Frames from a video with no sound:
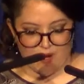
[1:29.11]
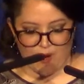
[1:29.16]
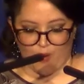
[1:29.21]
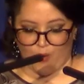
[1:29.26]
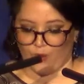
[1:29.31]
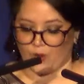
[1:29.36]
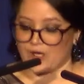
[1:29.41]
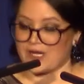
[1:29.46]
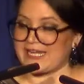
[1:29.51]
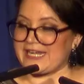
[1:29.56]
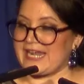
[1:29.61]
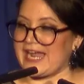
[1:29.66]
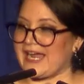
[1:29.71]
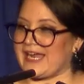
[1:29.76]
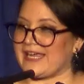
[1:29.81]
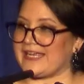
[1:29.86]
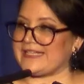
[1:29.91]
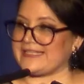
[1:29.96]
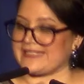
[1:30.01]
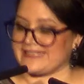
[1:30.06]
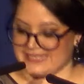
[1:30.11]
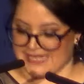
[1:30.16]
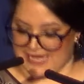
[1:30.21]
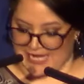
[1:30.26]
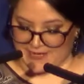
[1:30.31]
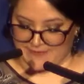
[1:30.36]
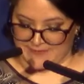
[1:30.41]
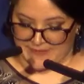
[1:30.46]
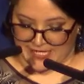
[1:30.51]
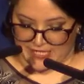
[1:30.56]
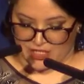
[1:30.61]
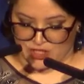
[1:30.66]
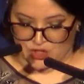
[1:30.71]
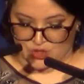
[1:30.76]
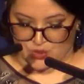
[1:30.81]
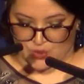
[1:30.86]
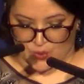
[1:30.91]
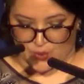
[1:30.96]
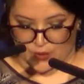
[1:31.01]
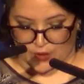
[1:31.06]
organize, and make
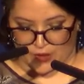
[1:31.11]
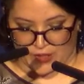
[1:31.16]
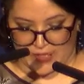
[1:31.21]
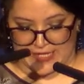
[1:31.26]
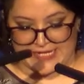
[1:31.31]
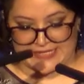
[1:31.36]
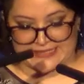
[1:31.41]
sure